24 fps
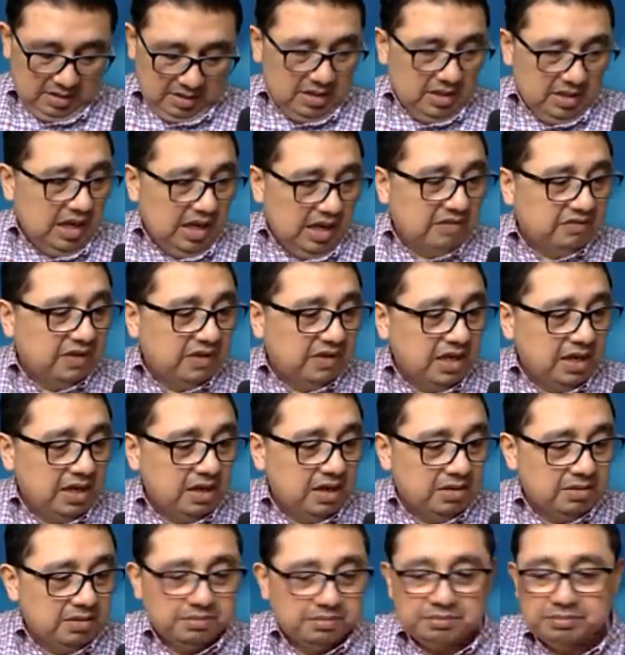
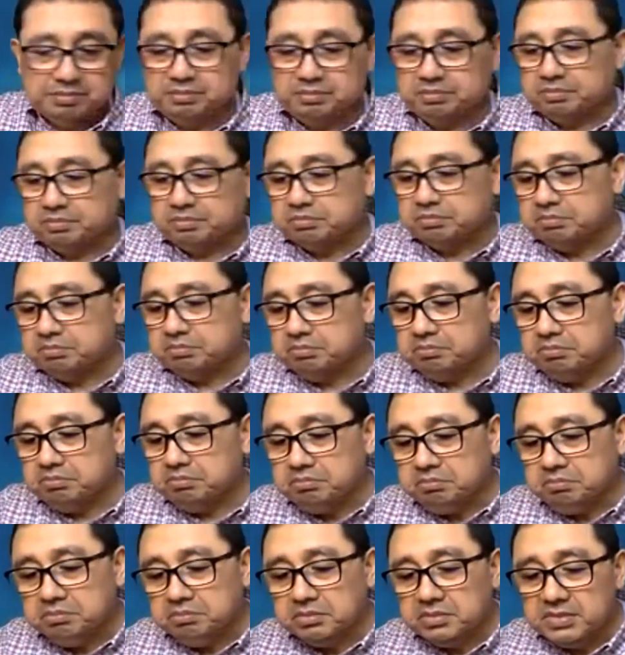lavalier.
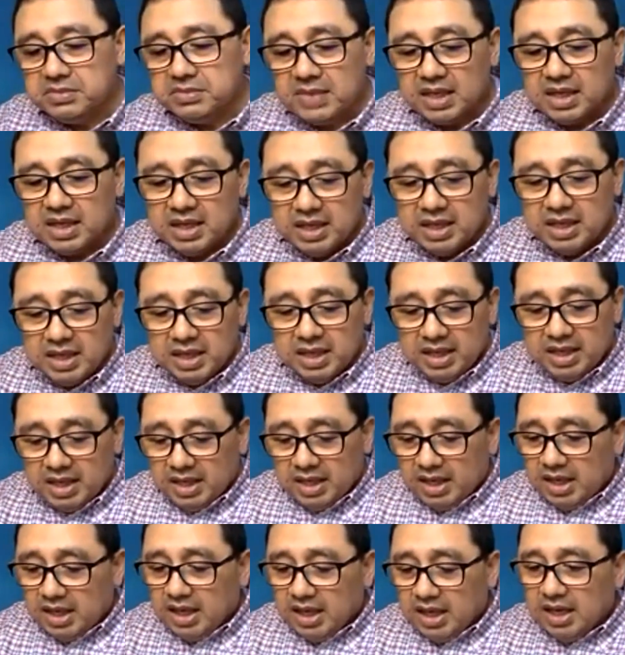Okay.
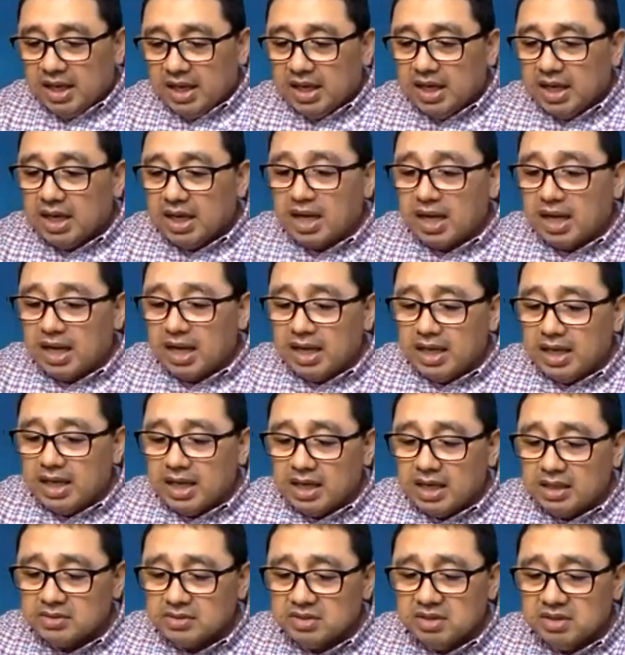I
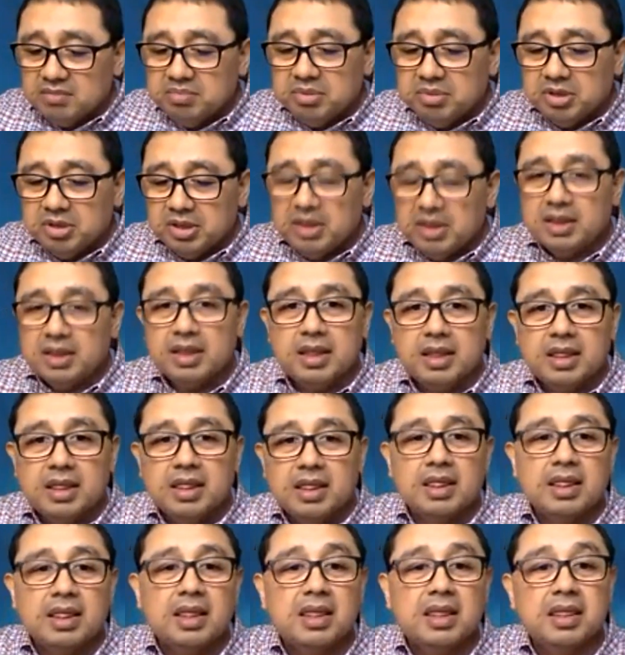actually bought
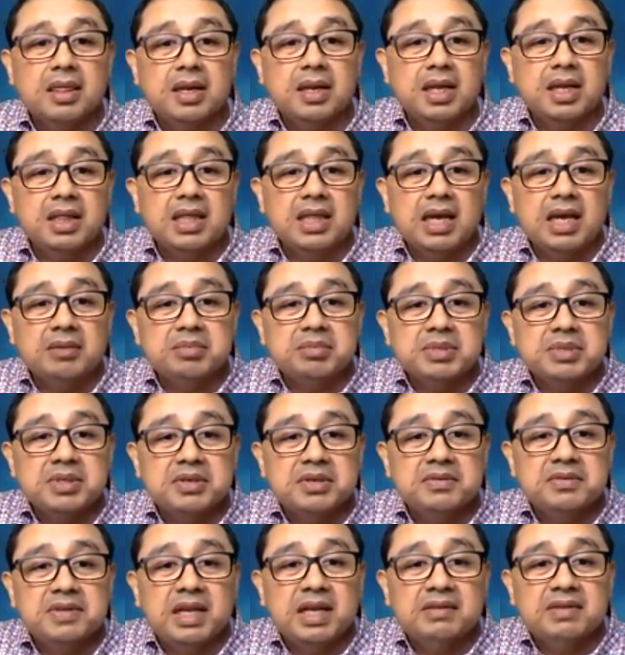3 types
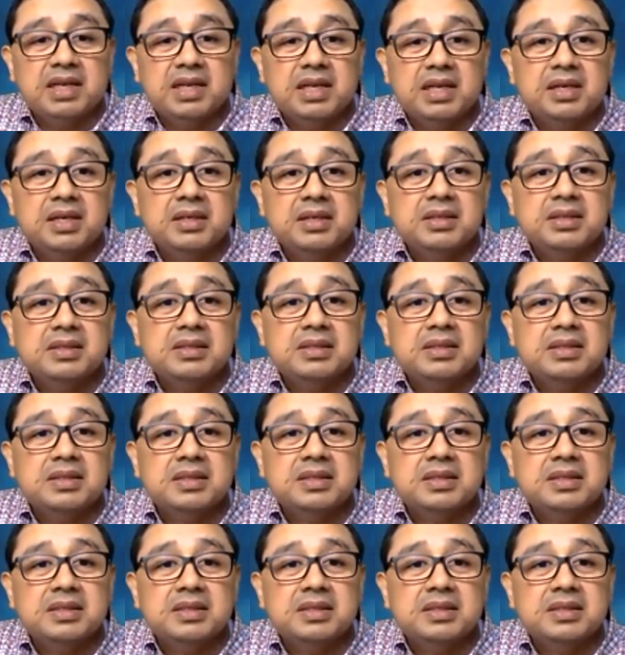of lavaliers,